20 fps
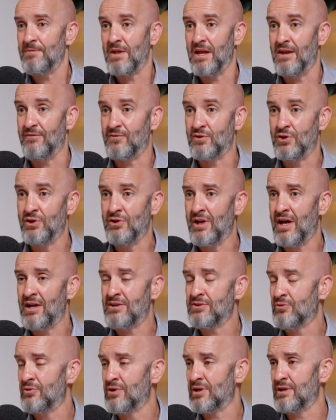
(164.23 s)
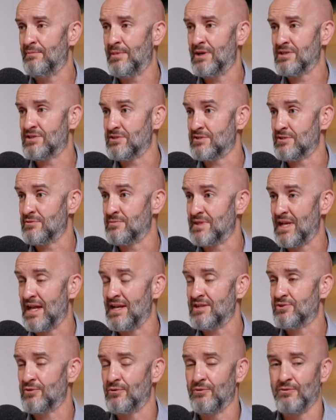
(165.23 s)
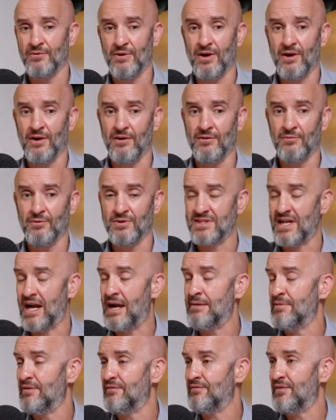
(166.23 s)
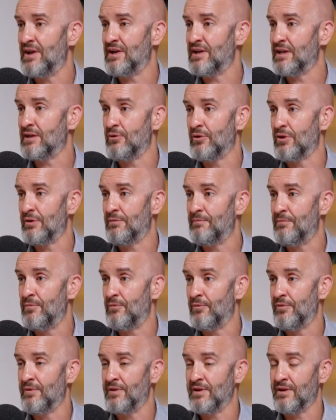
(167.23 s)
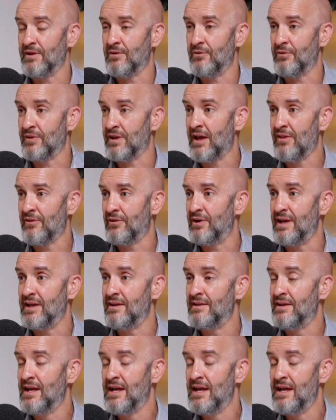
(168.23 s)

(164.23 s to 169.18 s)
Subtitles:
If you're not doing a bunch of substantial retirement funding on the other end,